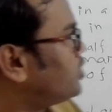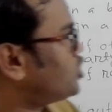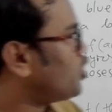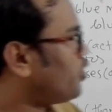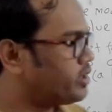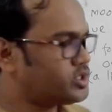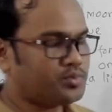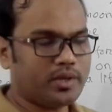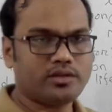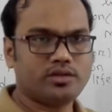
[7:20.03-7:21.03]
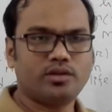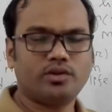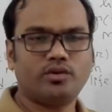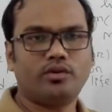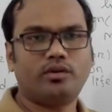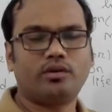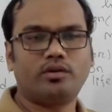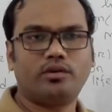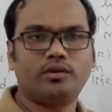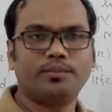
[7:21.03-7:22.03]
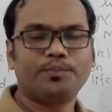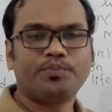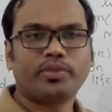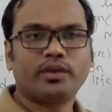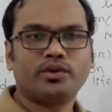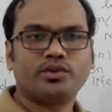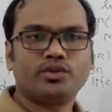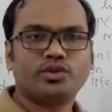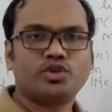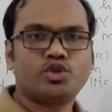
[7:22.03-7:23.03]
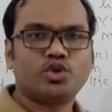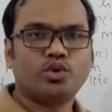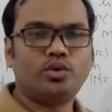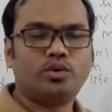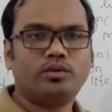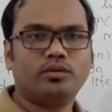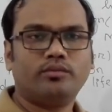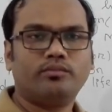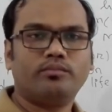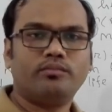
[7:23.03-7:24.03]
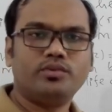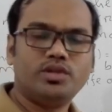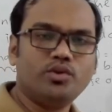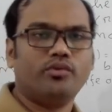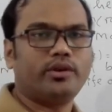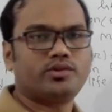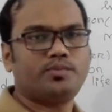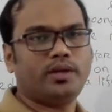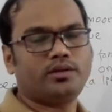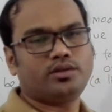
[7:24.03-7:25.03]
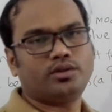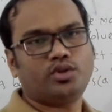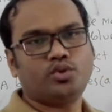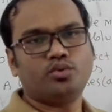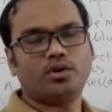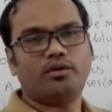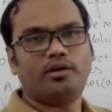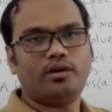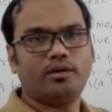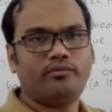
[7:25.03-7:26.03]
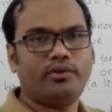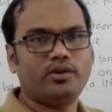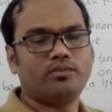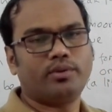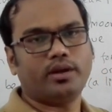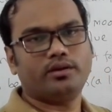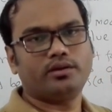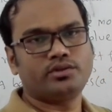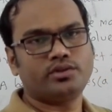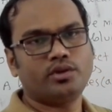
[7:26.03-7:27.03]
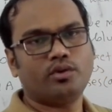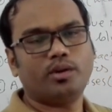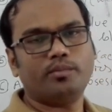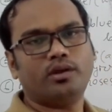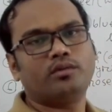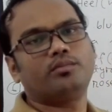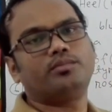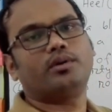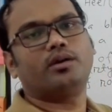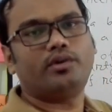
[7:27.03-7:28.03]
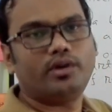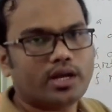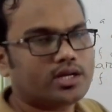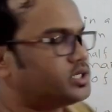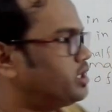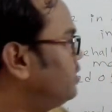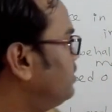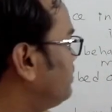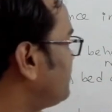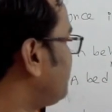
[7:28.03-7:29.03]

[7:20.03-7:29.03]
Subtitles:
show respect or show due respect to our freedom fighters on behalf of our nation.